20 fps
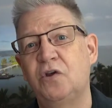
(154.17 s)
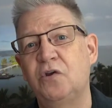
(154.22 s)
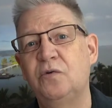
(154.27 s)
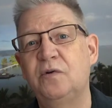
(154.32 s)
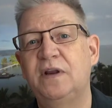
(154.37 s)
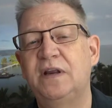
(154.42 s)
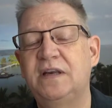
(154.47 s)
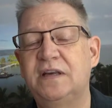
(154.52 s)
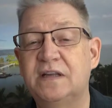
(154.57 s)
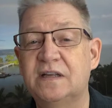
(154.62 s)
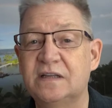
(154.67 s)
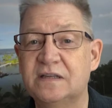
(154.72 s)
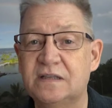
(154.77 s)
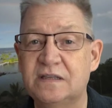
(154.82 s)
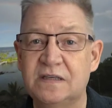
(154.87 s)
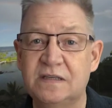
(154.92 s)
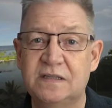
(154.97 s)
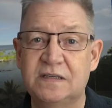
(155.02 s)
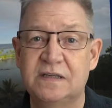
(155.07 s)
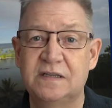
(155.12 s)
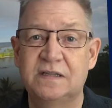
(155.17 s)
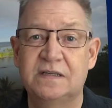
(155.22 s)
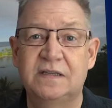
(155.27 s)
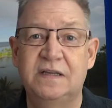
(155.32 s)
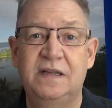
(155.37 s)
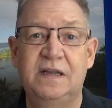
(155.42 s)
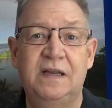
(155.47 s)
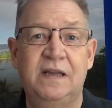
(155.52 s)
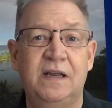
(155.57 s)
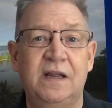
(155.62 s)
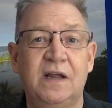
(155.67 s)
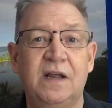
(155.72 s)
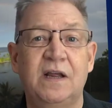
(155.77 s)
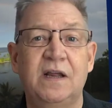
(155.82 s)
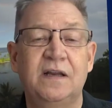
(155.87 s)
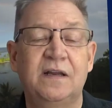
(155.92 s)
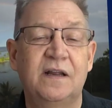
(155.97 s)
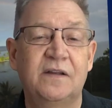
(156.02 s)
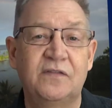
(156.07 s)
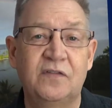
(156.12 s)
you need consistency
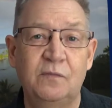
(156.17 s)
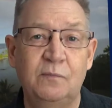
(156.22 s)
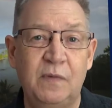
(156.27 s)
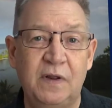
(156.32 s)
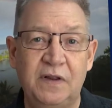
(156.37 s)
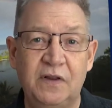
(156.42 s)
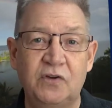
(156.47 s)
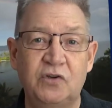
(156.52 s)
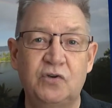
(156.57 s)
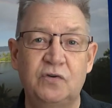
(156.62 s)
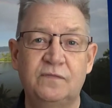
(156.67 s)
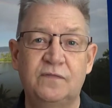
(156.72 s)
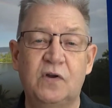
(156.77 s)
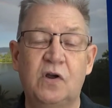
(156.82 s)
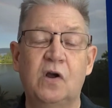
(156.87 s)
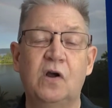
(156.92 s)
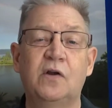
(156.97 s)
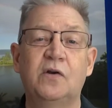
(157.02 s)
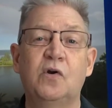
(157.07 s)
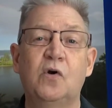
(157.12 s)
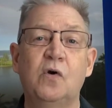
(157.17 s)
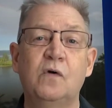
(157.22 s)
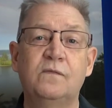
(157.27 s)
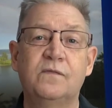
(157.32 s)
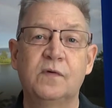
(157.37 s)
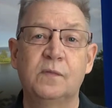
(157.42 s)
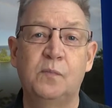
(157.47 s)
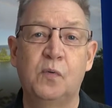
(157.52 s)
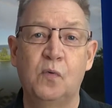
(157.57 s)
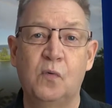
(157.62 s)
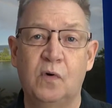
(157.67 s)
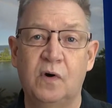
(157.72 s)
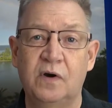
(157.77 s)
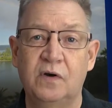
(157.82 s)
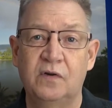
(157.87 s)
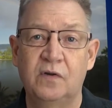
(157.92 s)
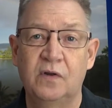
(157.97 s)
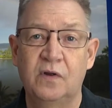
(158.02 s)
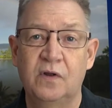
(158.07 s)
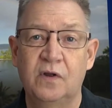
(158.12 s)
doesn't mean that you've gone
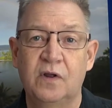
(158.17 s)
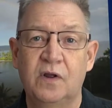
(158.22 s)
overboard.